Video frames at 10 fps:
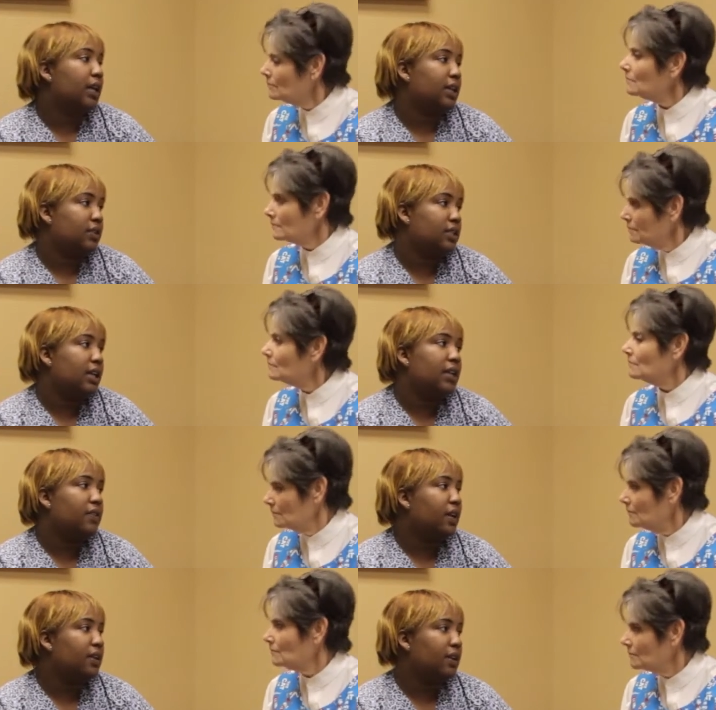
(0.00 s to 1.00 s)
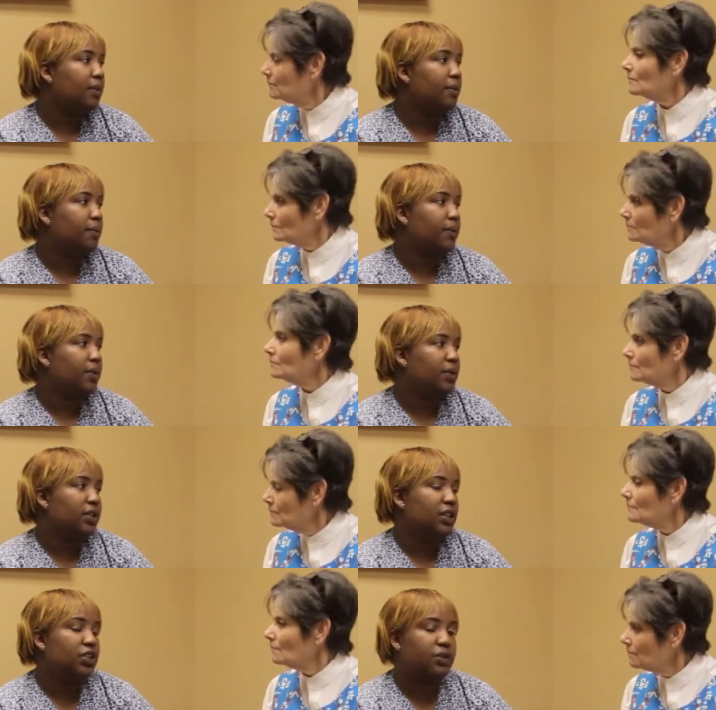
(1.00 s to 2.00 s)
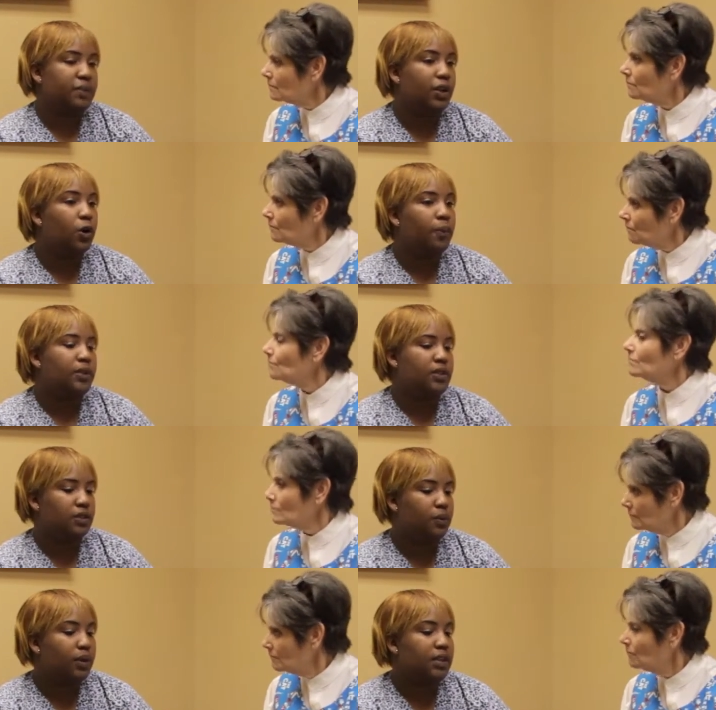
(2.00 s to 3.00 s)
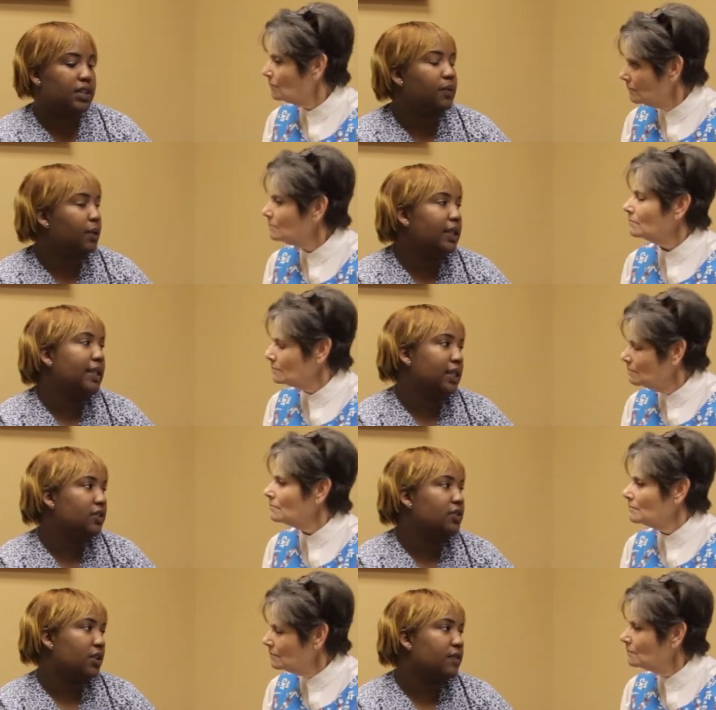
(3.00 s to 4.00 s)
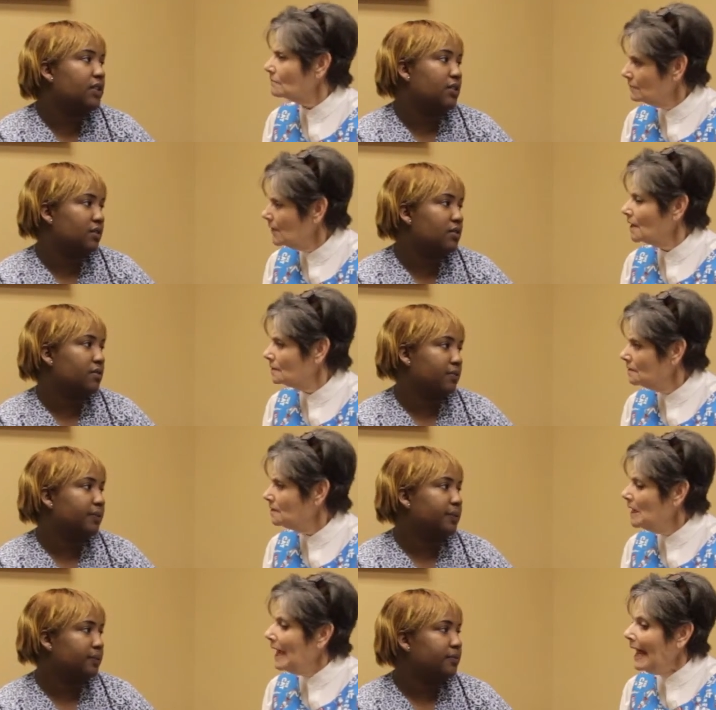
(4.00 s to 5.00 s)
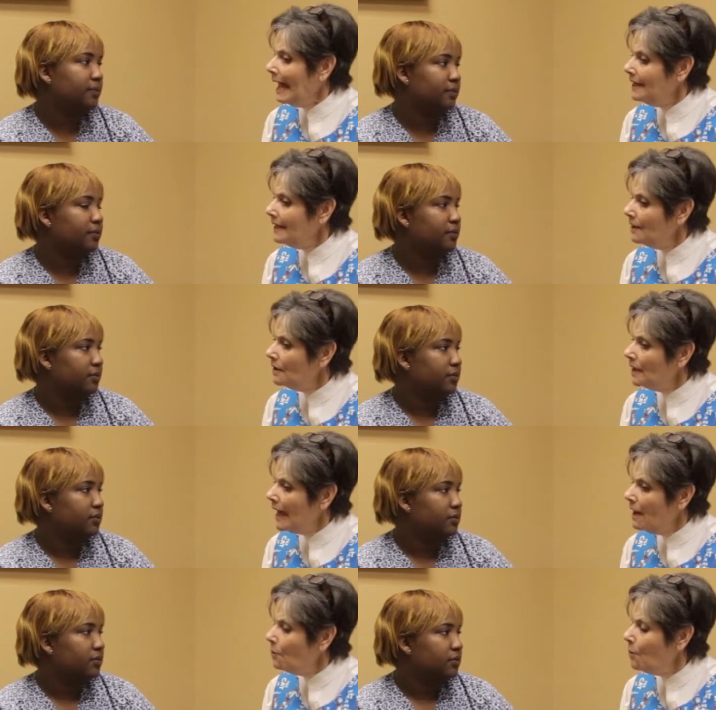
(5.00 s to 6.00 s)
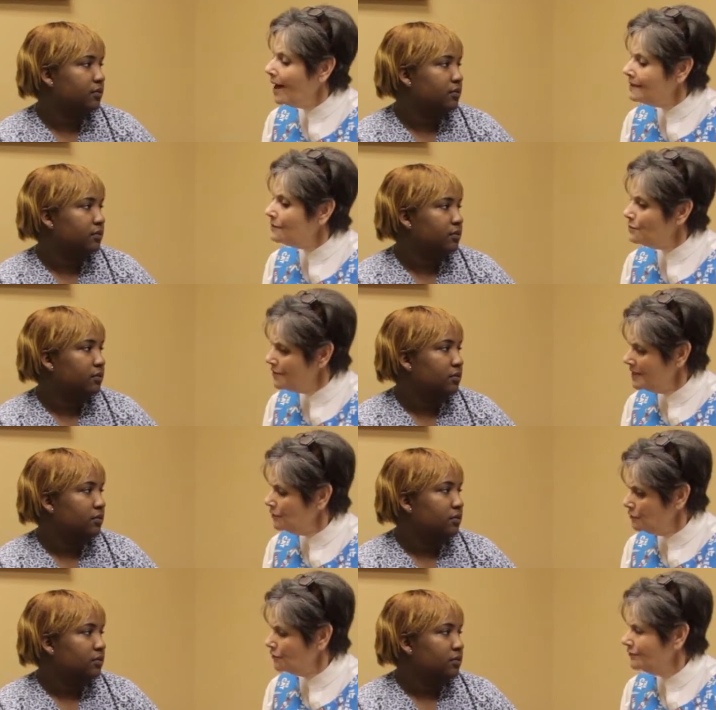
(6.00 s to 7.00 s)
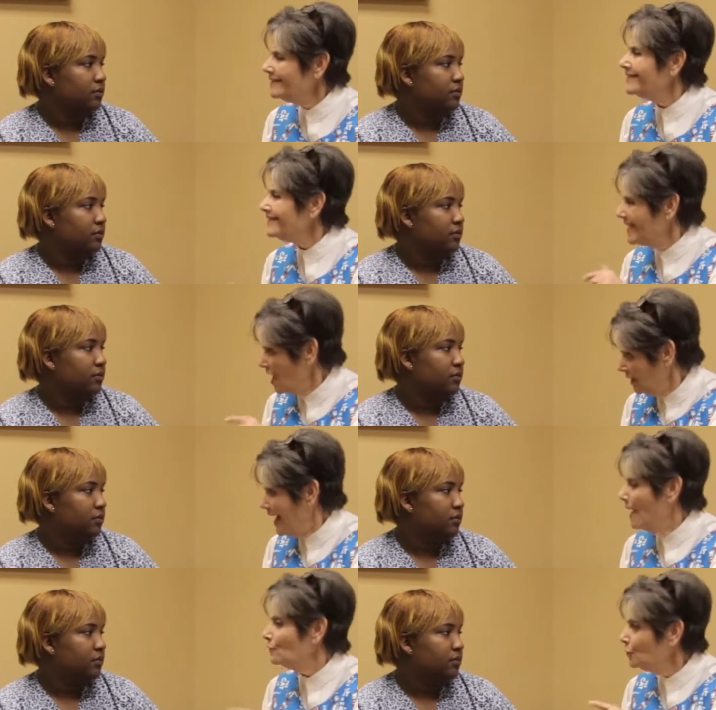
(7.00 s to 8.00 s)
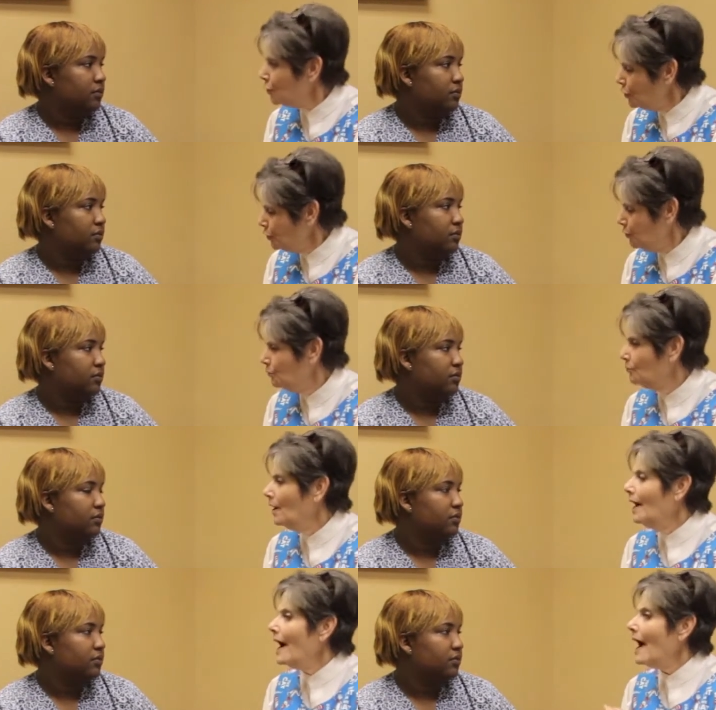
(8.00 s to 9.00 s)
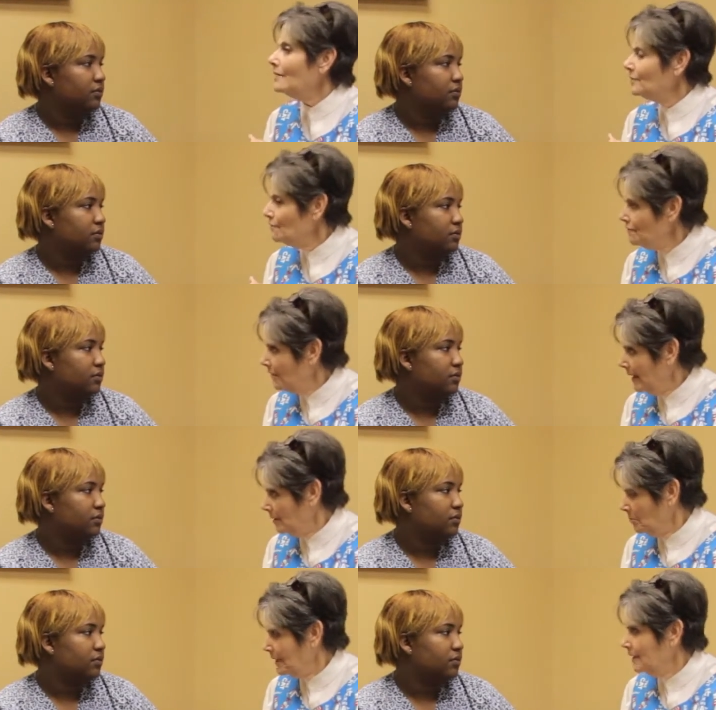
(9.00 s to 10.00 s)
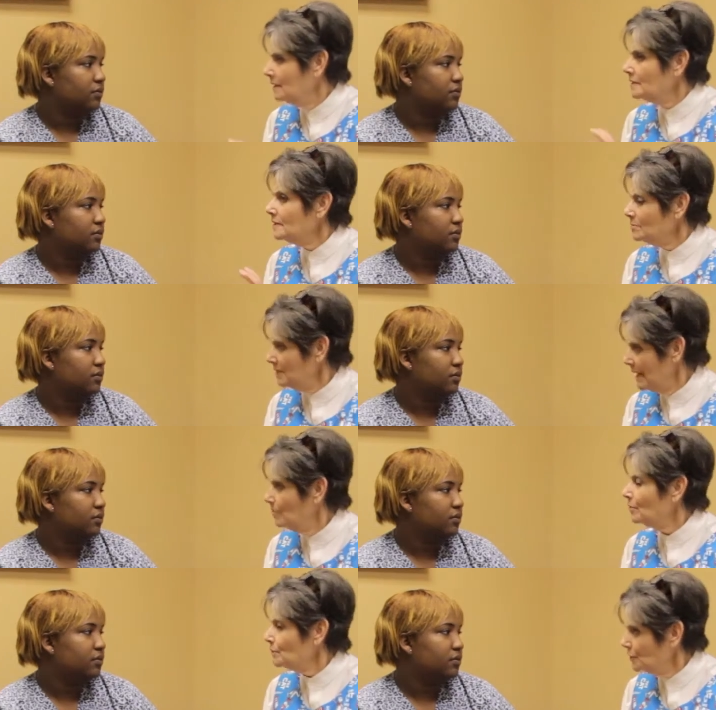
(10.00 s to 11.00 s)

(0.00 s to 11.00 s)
Speaker 1: Like you said, they don't. It should be open to the ones that really need the services.
Speaker 2: And what do these services allow you as a family to be able